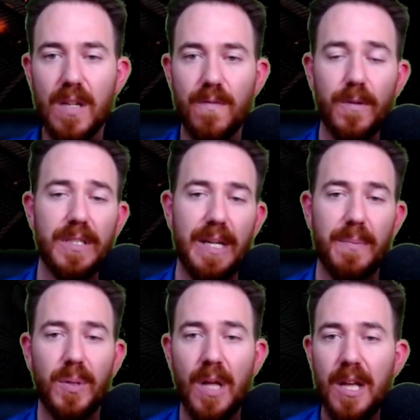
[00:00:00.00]
For
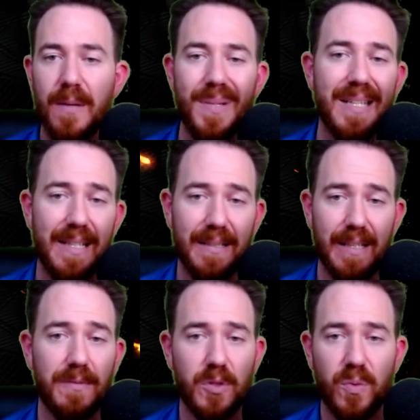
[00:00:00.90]
example, being in a
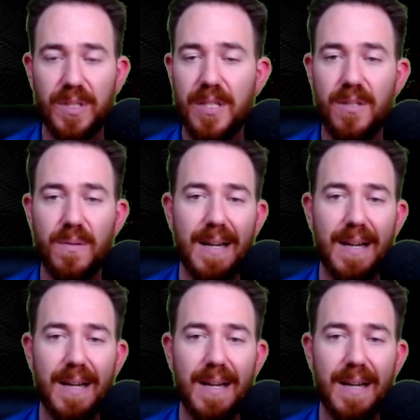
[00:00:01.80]
level 22